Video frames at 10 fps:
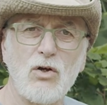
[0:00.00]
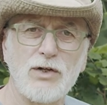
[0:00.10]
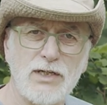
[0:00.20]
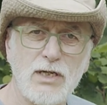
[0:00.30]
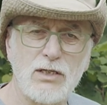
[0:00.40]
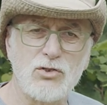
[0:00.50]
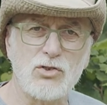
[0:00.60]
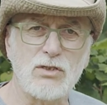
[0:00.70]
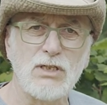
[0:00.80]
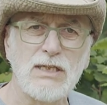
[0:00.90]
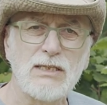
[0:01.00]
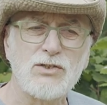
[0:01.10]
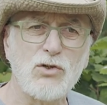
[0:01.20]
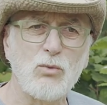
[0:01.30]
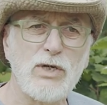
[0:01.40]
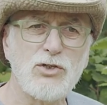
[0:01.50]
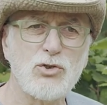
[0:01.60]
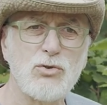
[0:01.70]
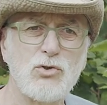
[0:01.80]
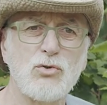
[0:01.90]
on occasion. So where
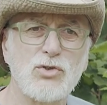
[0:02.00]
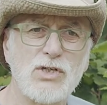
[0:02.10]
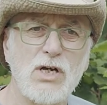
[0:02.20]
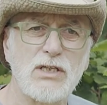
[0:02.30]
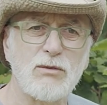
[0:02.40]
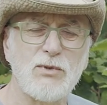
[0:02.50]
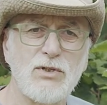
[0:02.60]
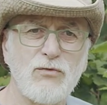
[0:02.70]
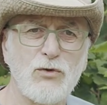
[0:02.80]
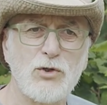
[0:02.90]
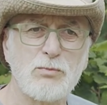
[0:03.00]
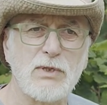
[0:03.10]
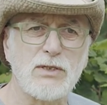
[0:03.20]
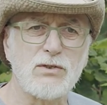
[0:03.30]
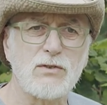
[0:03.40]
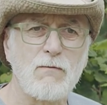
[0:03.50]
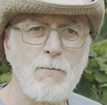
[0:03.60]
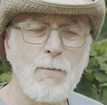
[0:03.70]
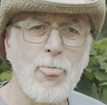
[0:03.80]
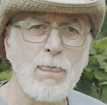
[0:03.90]
should you site them in the first place?
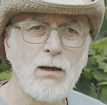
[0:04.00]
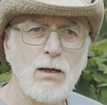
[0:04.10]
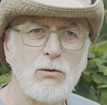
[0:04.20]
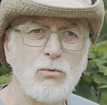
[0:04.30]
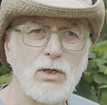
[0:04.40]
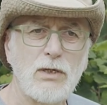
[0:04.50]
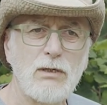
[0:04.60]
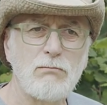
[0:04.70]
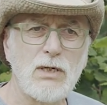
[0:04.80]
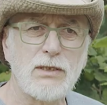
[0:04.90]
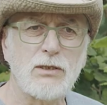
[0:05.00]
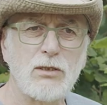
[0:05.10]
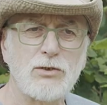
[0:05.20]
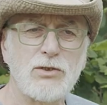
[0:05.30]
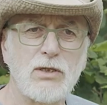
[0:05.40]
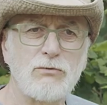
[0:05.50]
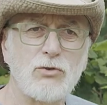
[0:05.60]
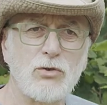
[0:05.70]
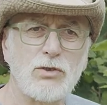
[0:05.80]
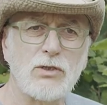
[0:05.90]
Well, in my garden
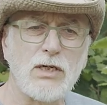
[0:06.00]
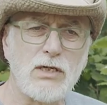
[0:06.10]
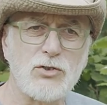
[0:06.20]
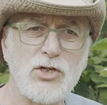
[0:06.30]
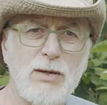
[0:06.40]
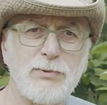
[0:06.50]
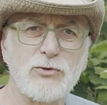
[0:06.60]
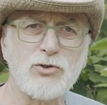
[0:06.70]
I've got a large apple